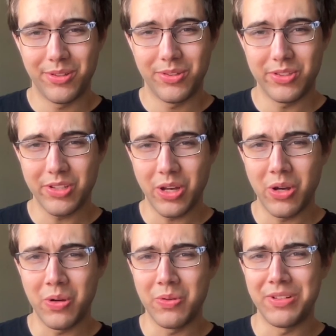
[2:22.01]

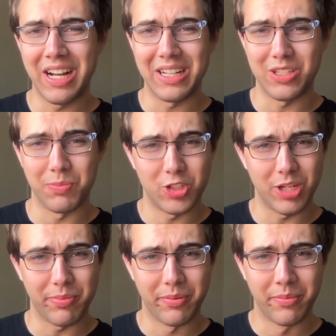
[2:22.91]
So, not super cheap.
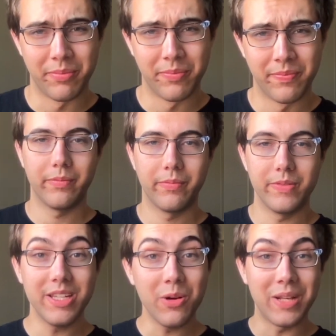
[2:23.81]

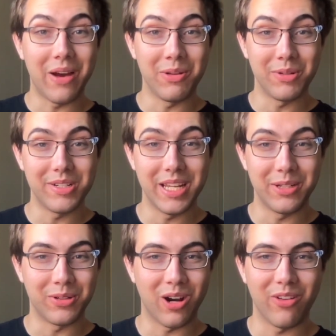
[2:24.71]
So, now you want to
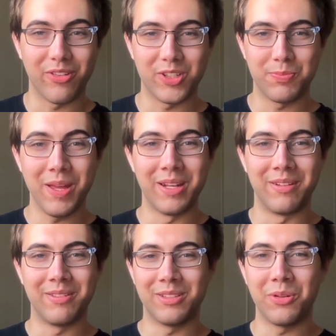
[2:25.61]
take your car for a
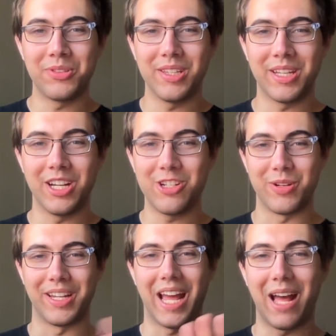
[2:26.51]
spin. Go see the
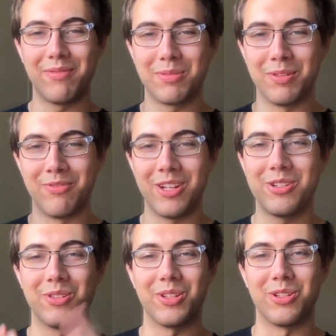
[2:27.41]
country, have some
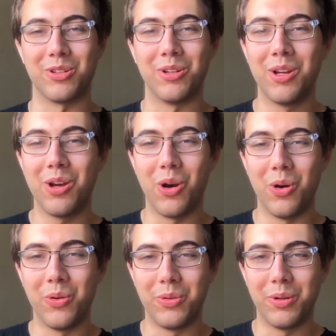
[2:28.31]
adventures in your
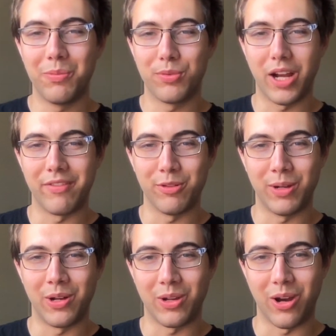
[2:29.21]
own private
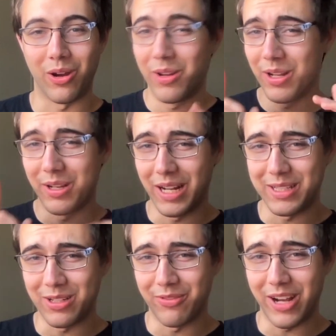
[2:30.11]
rail car.
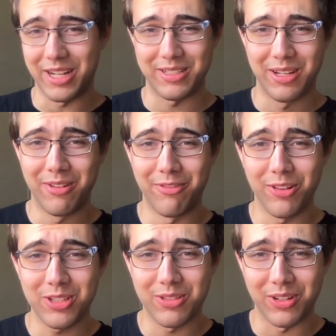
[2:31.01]
Not so fast.
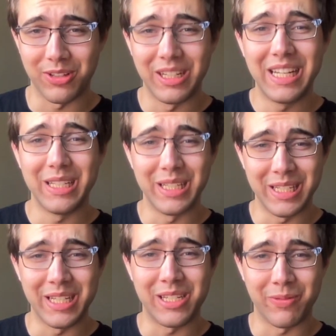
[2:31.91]
First of all,
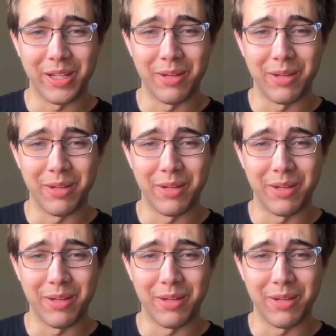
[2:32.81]
you need to